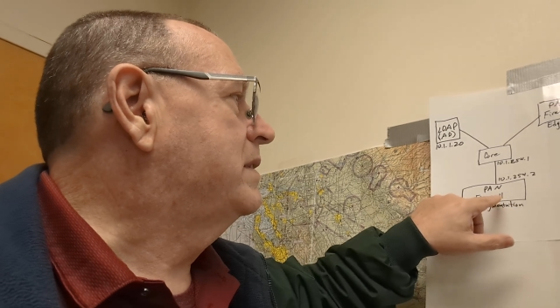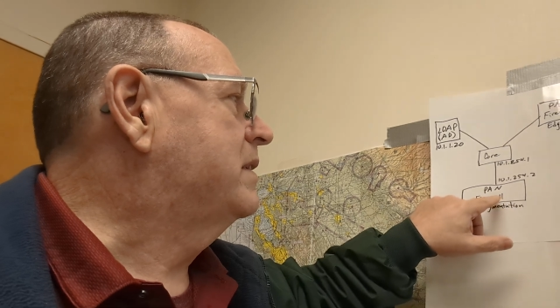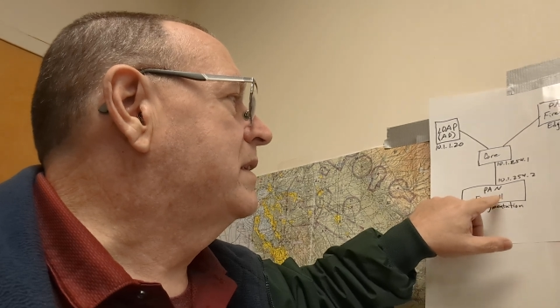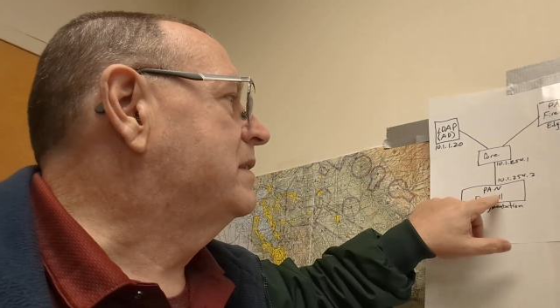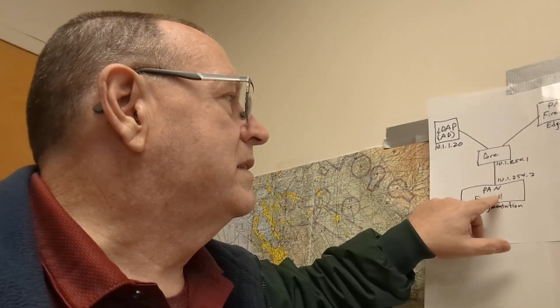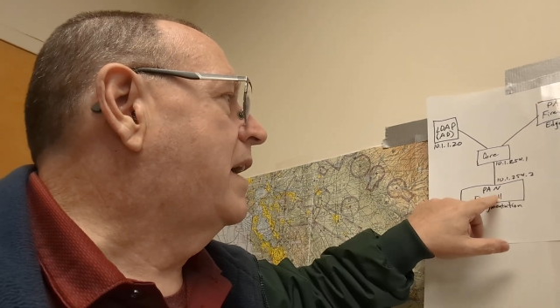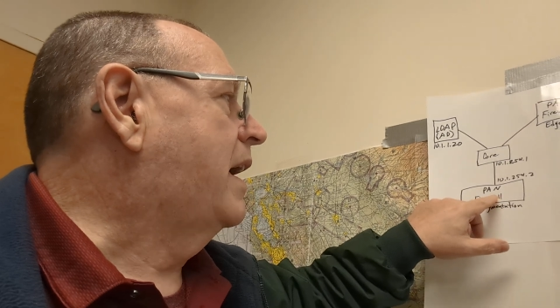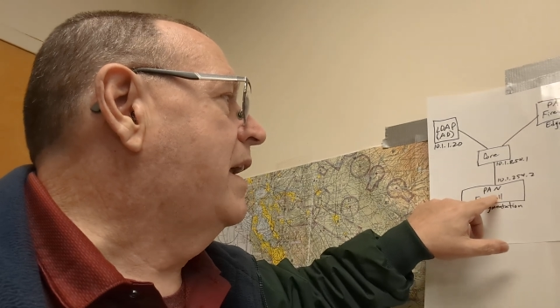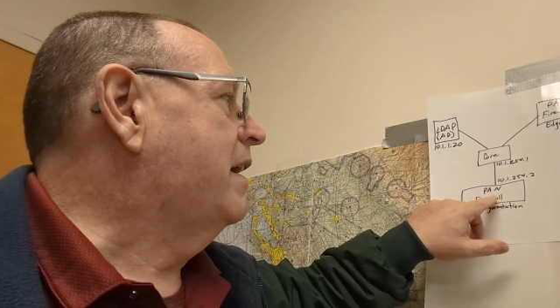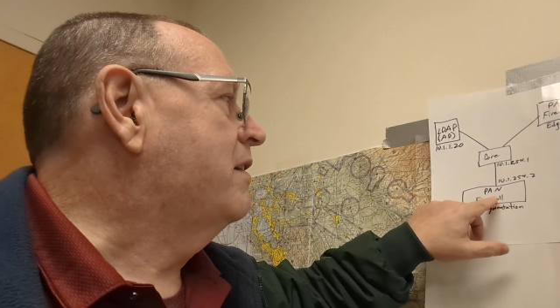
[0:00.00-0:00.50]

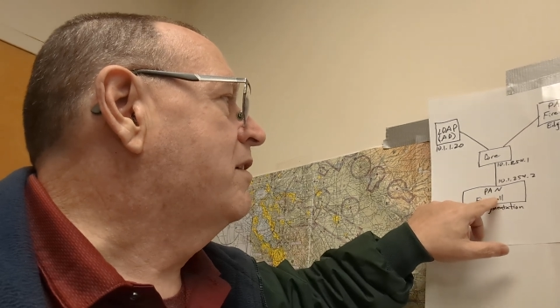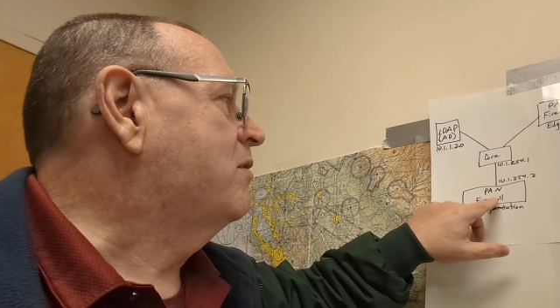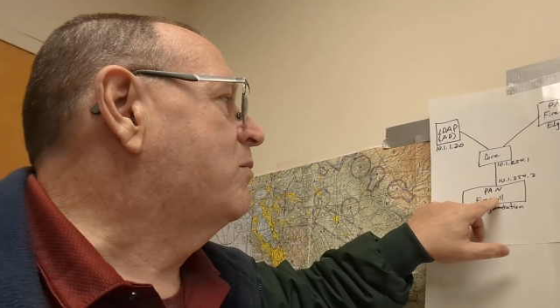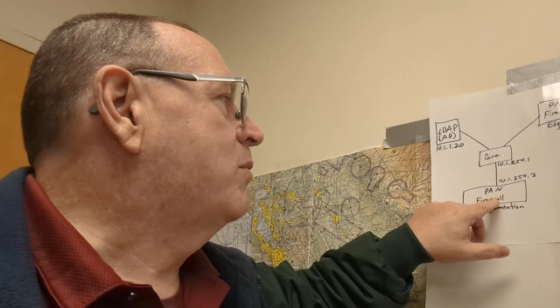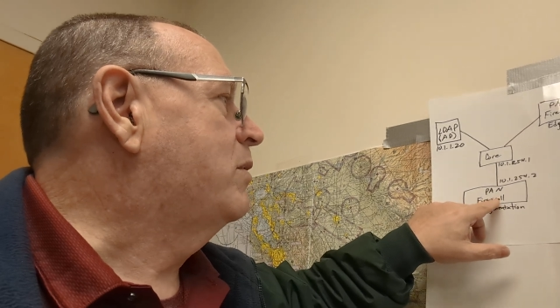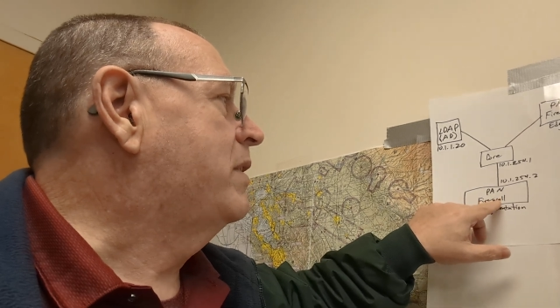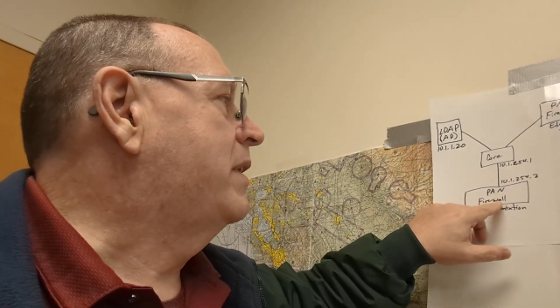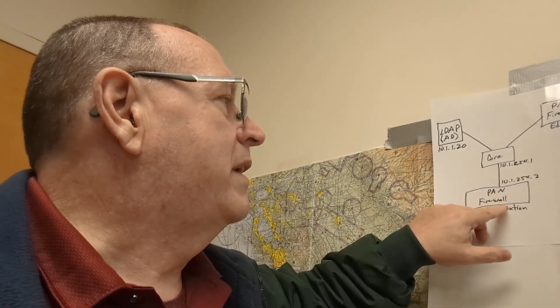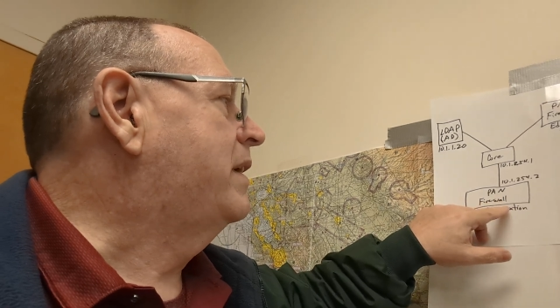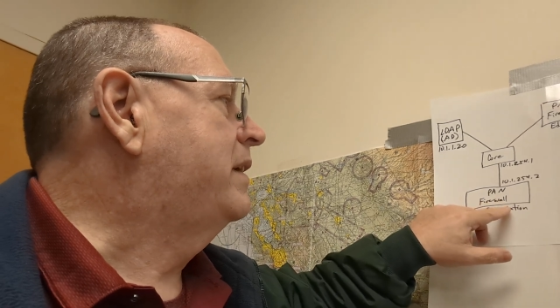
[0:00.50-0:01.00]
says, I don't know
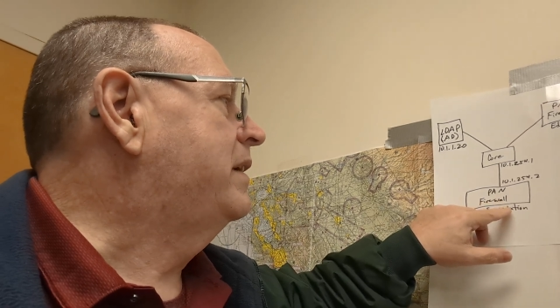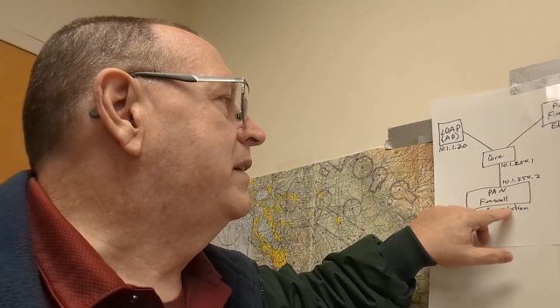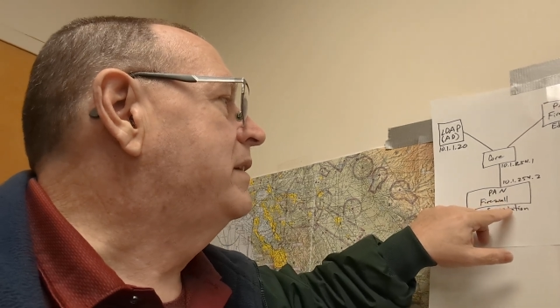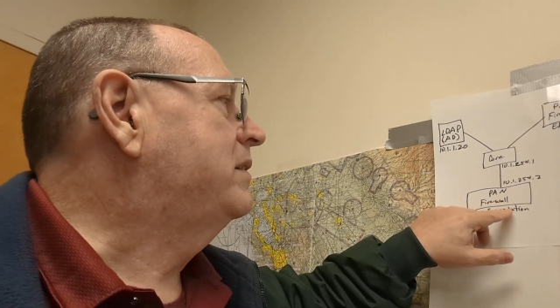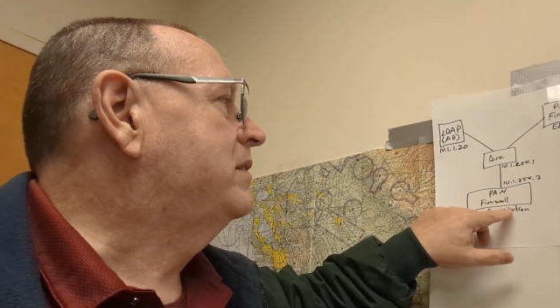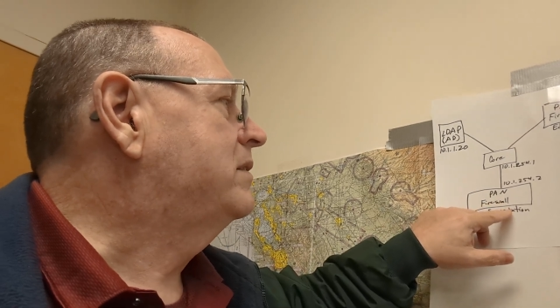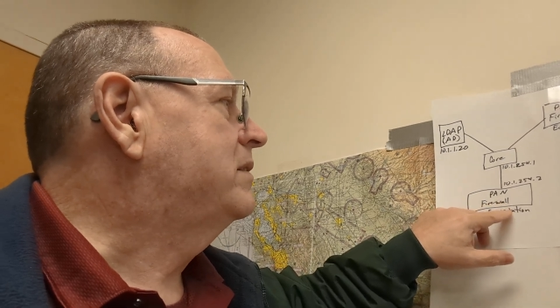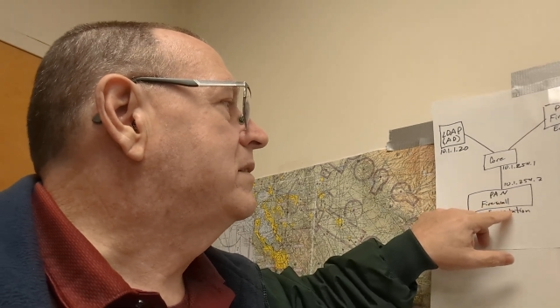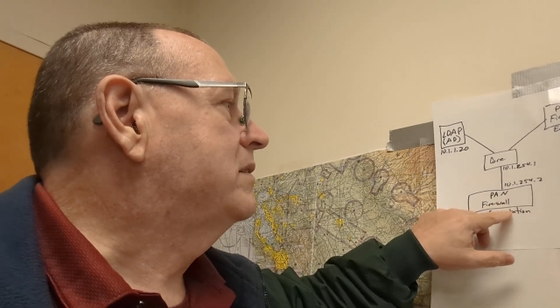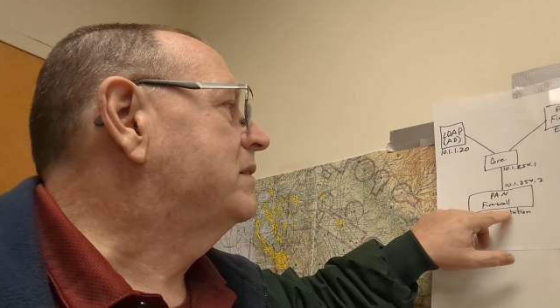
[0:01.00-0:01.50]
where that
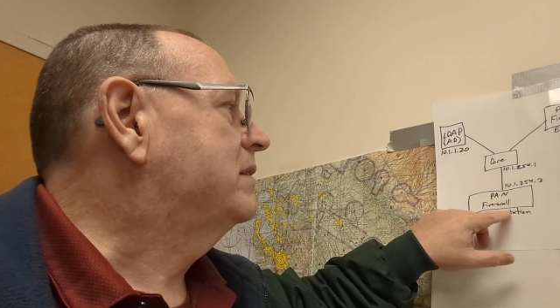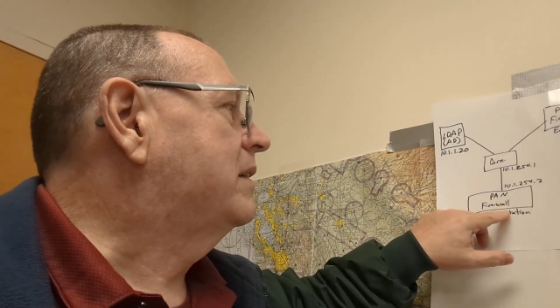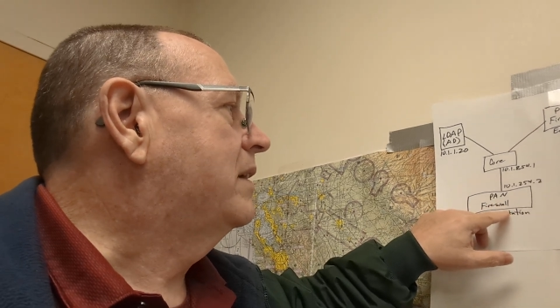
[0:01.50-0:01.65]
is.